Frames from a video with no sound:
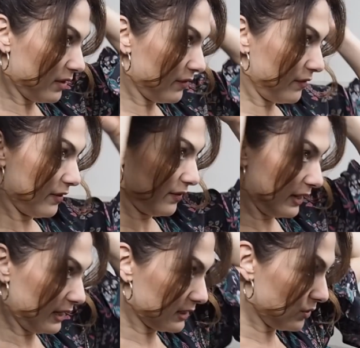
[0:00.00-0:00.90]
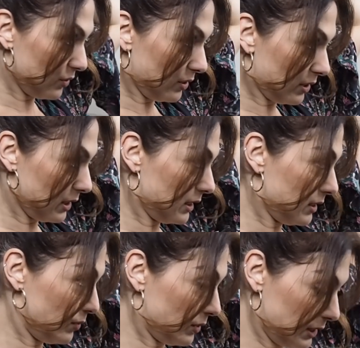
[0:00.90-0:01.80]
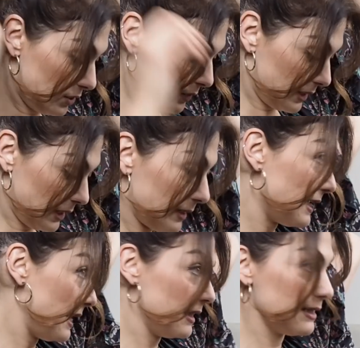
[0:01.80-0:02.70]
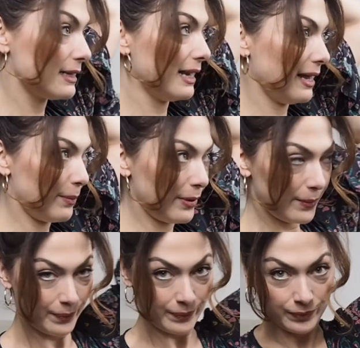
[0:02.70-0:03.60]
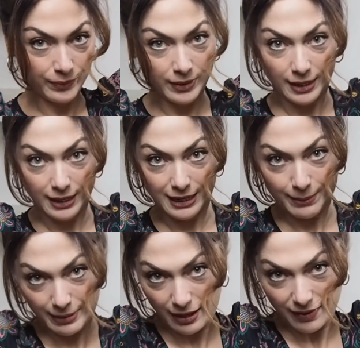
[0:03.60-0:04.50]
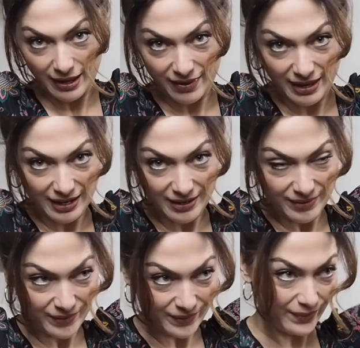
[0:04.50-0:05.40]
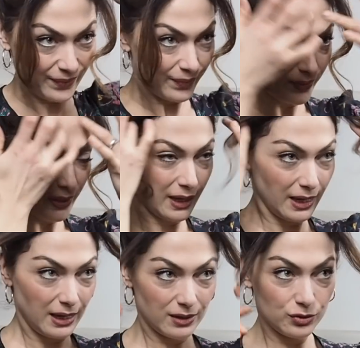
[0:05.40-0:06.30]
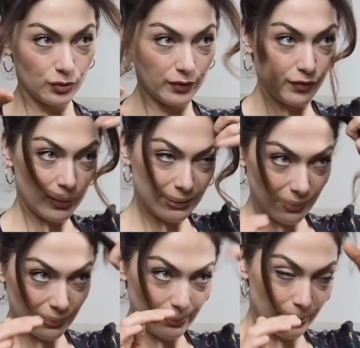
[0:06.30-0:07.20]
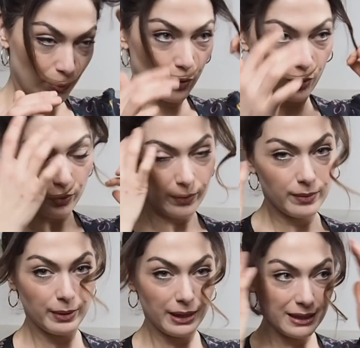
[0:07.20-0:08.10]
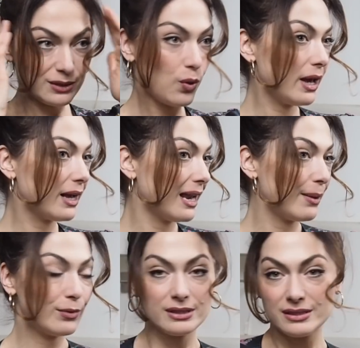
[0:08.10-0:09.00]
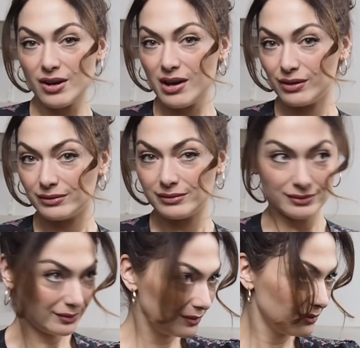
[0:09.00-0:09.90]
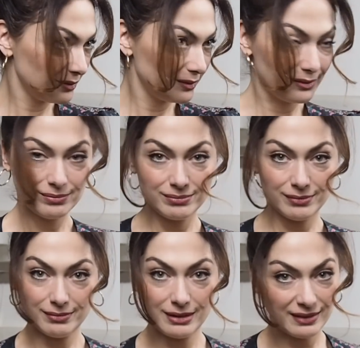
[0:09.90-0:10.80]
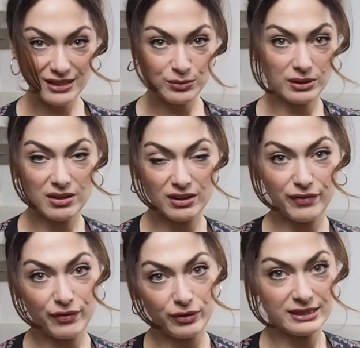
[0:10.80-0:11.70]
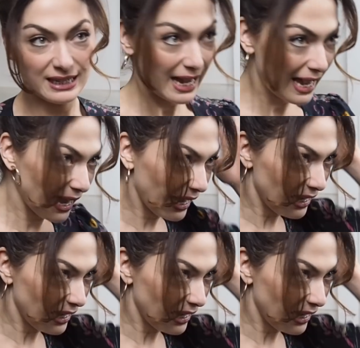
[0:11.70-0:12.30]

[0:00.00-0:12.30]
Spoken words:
50s look, what I do is I can take this clip it like that there, sort the front out a little bit more. But it is quite a glamorous style, and that's with kind of frizzy hair,